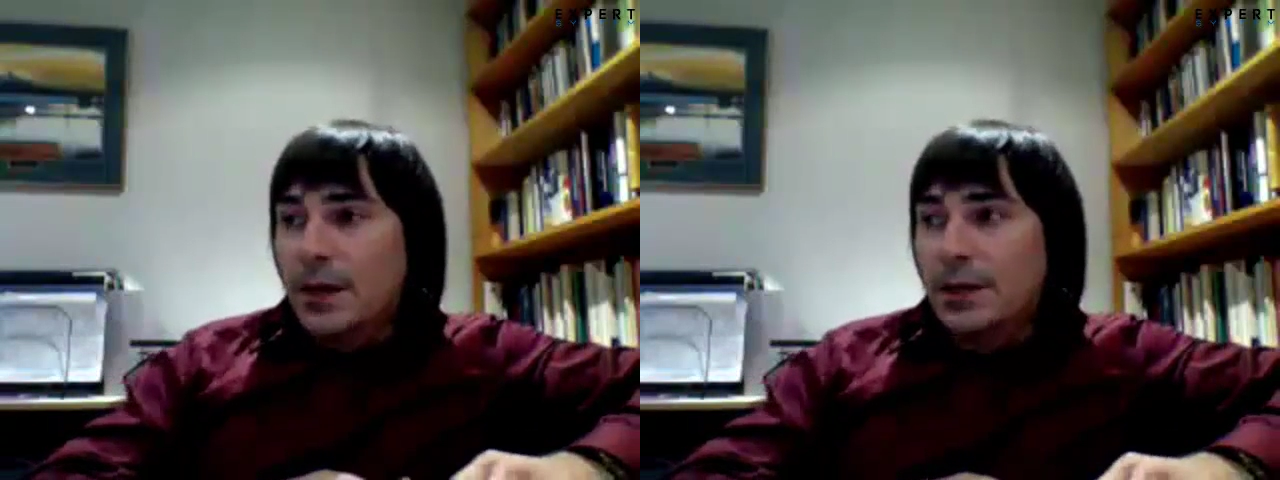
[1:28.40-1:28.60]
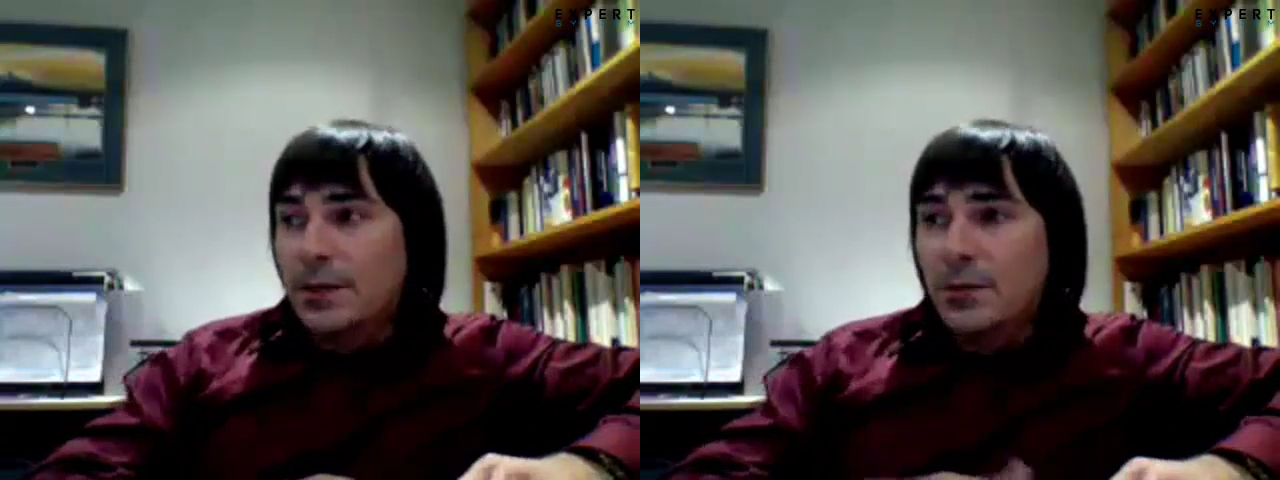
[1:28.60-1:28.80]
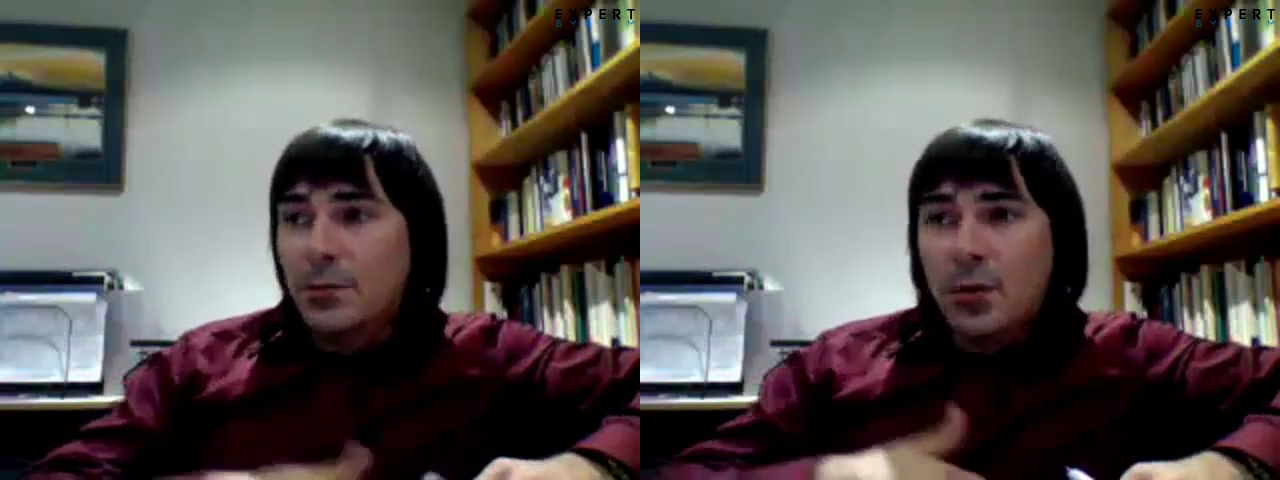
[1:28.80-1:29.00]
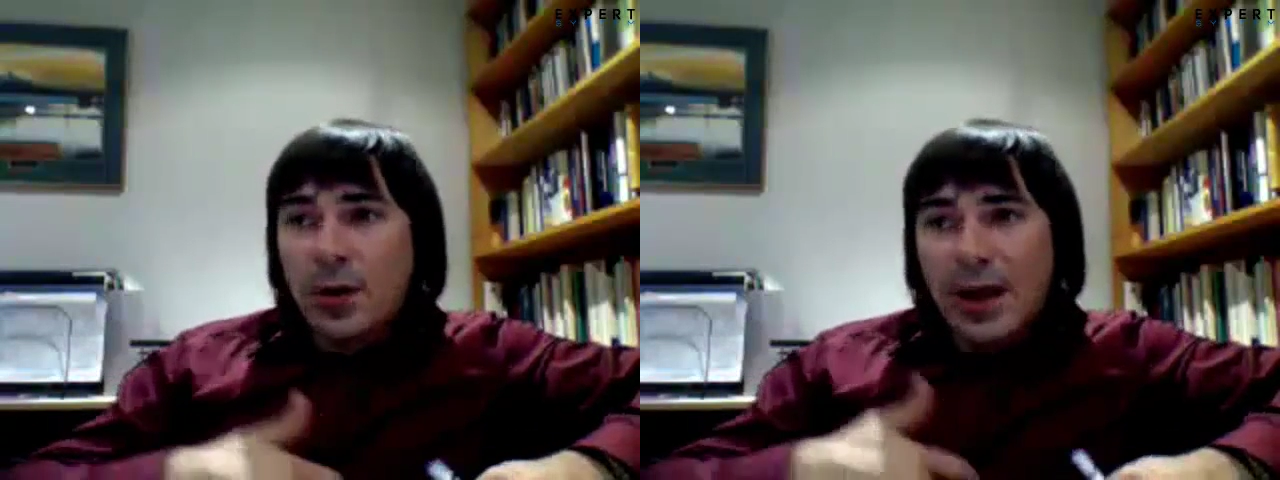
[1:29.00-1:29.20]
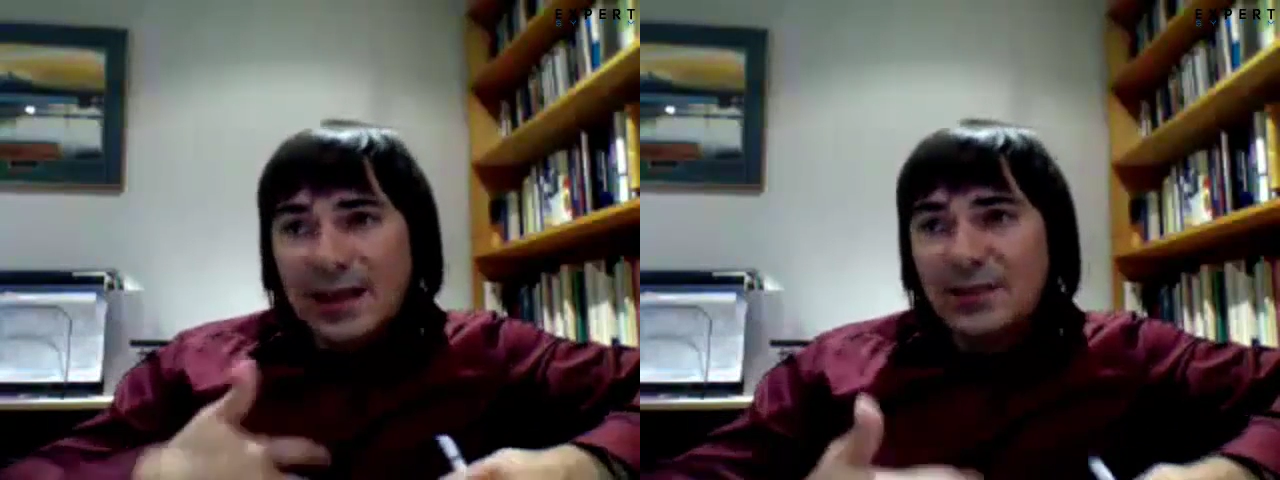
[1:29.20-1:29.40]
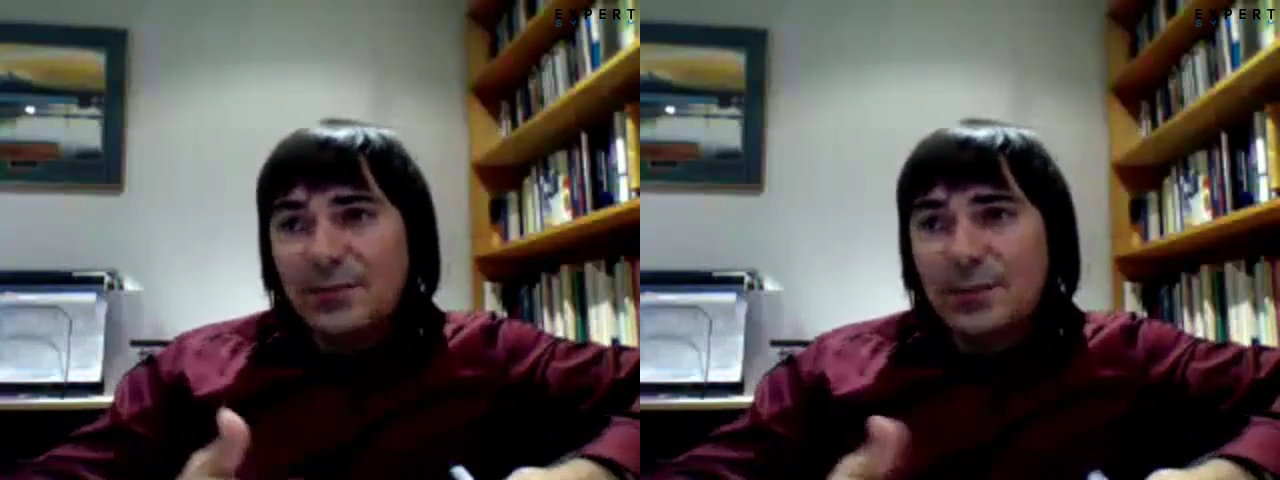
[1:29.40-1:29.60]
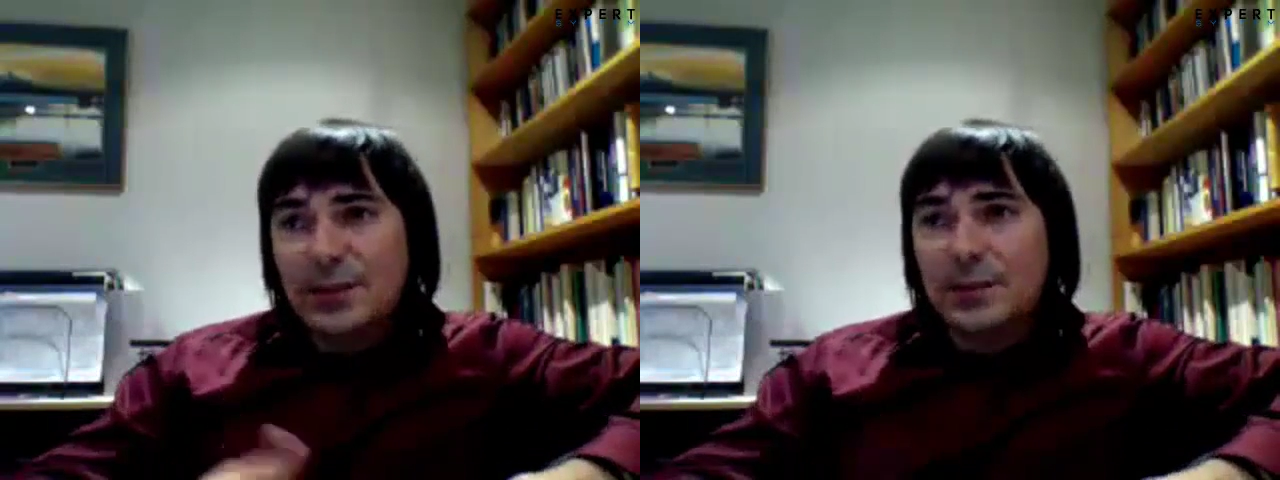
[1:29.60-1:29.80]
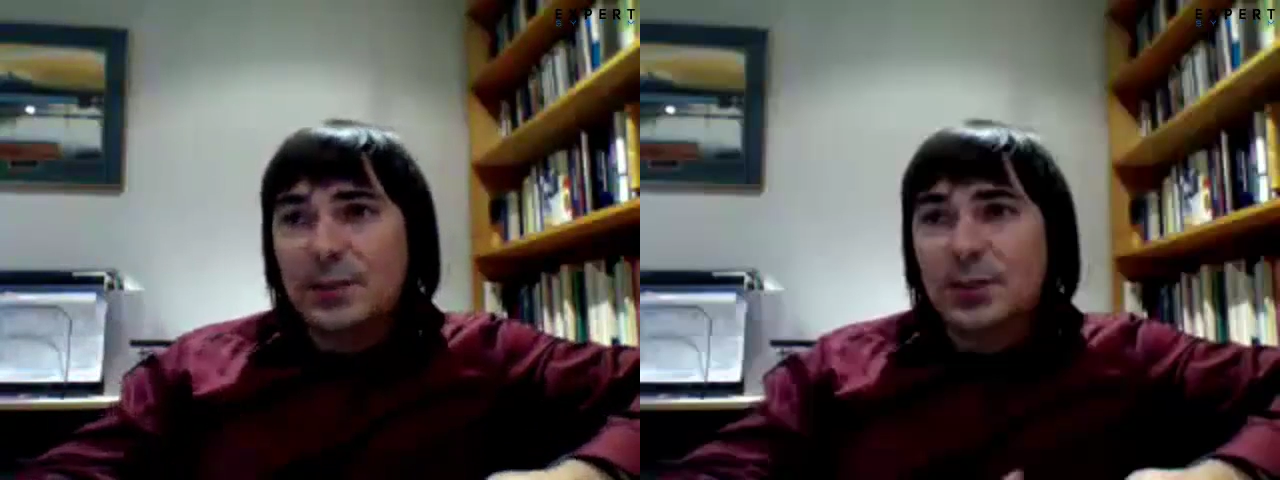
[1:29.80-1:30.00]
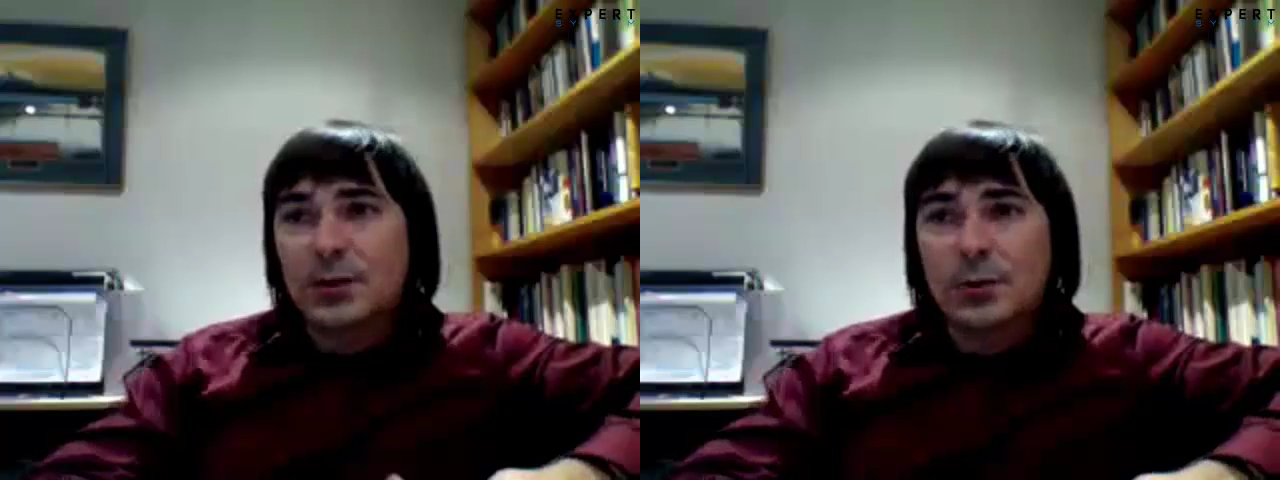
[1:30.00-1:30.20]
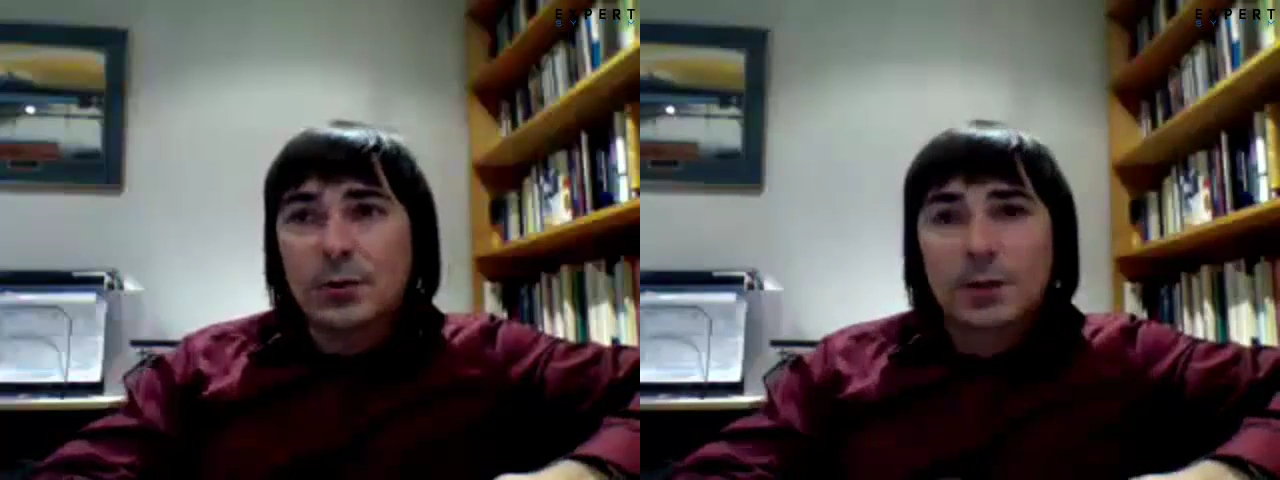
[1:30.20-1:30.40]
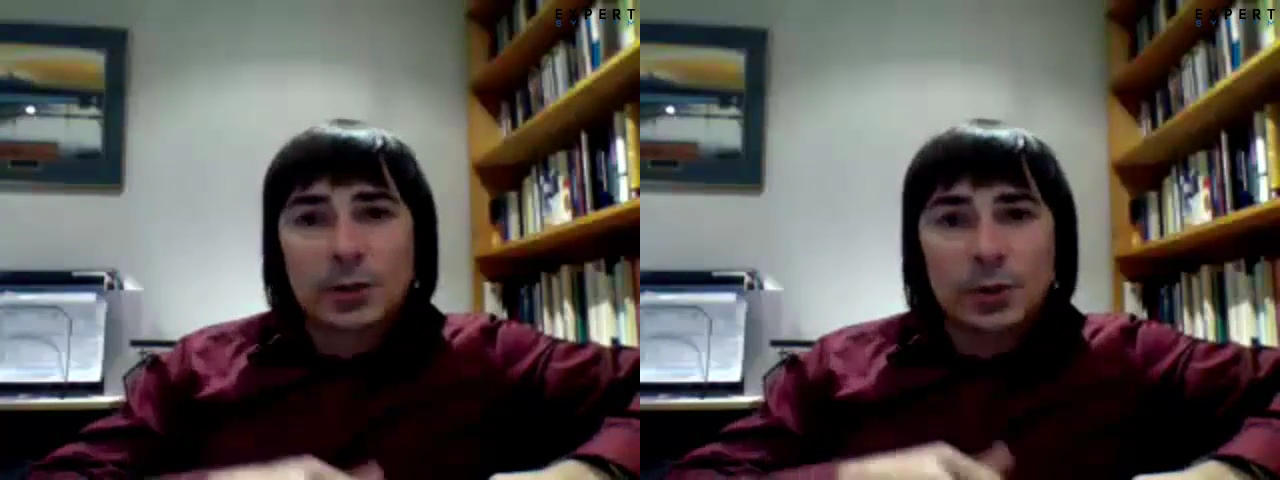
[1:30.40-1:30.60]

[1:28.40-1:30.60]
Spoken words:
and give you a more active position in order